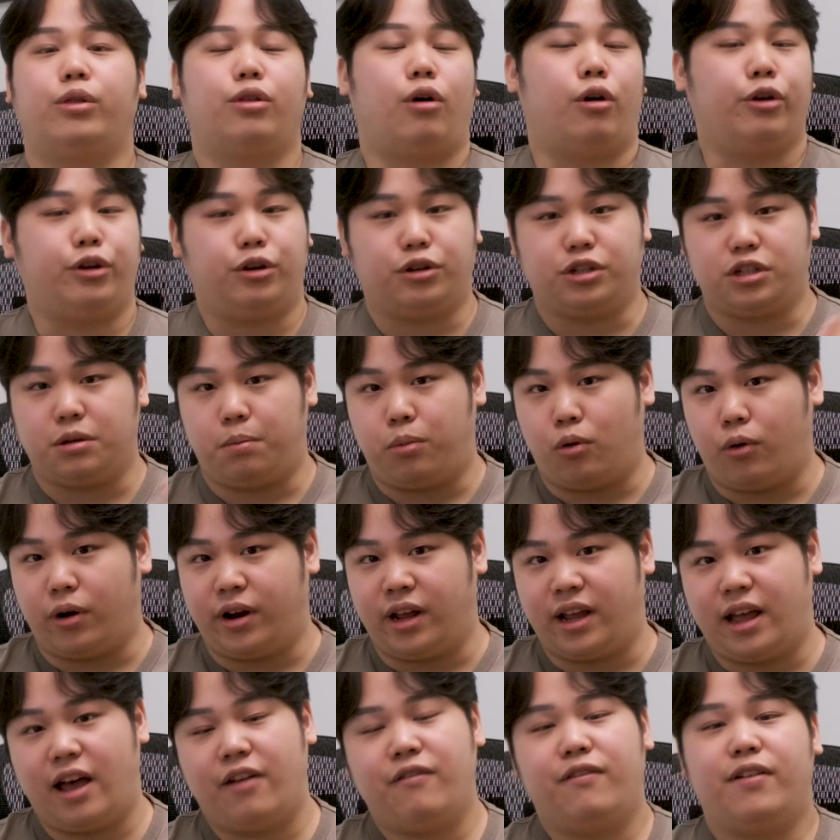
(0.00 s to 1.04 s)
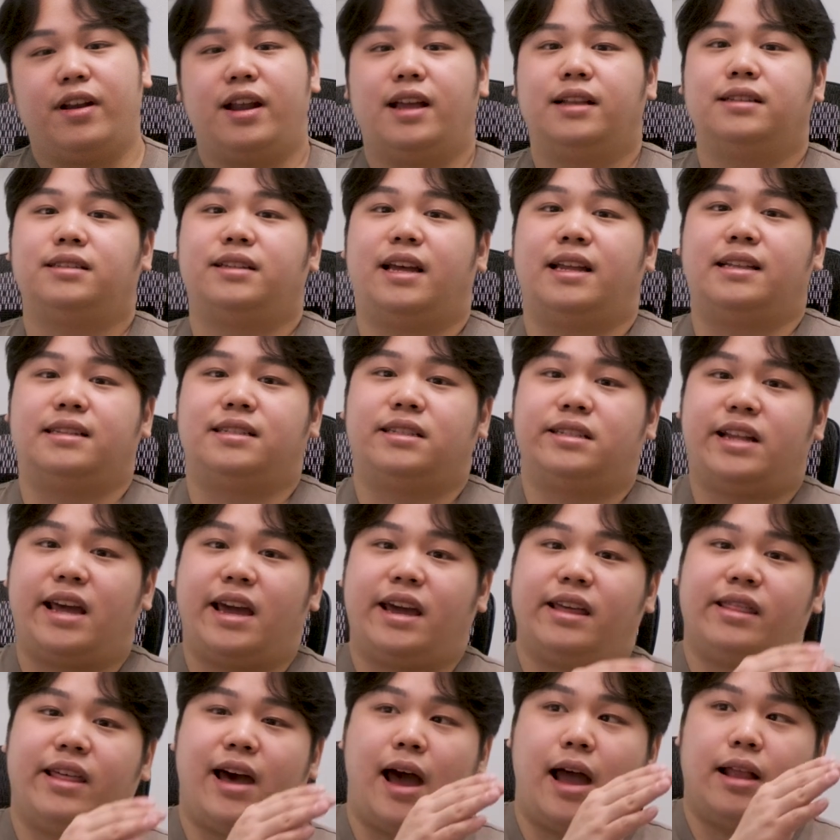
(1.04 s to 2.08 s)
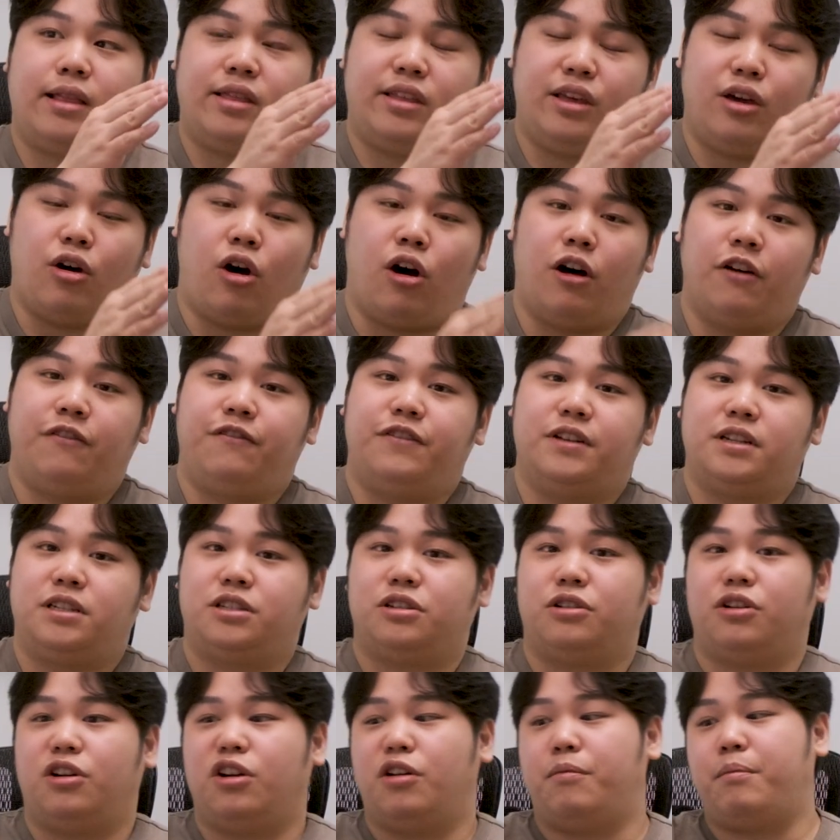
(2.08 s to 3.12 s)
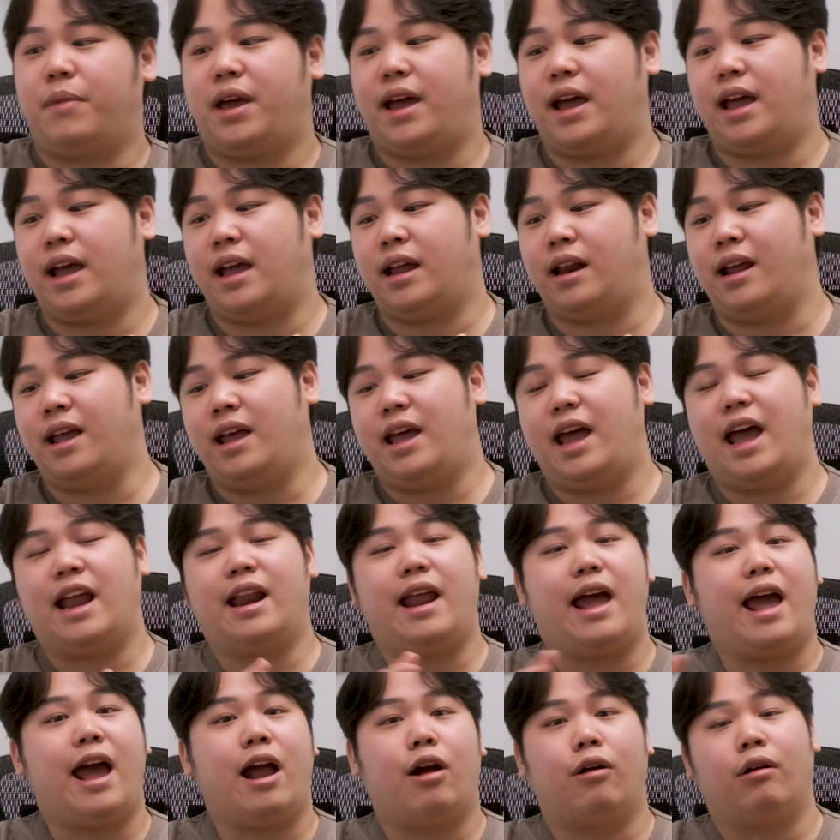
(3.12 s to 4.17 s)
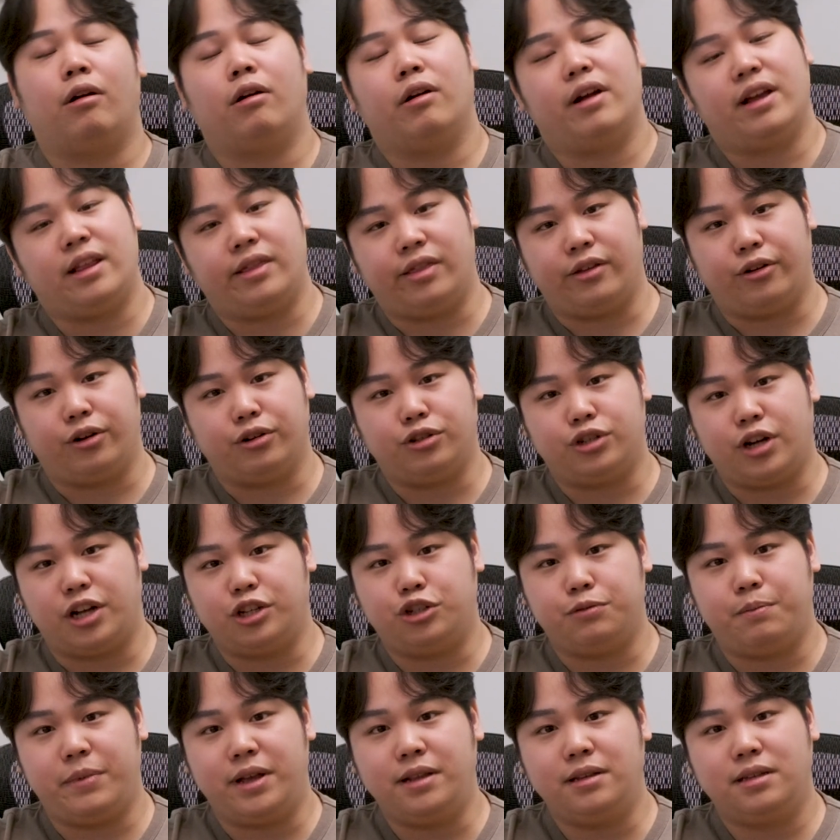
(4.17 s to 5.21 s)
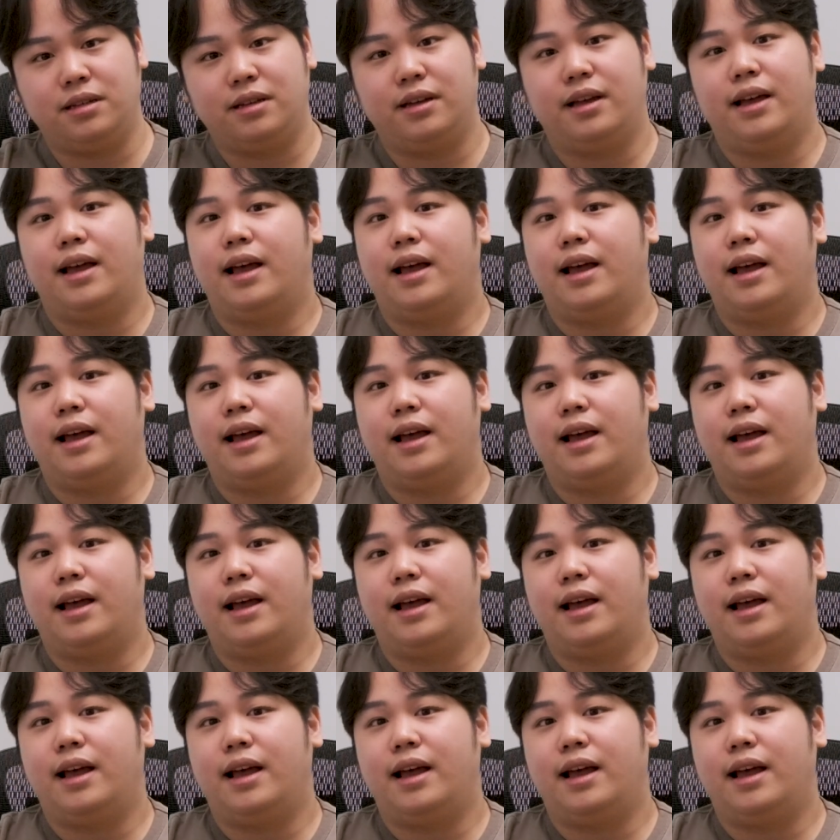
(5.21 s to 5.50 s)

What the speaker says: all your supporting evidence and say that the officer made an error in their judgment,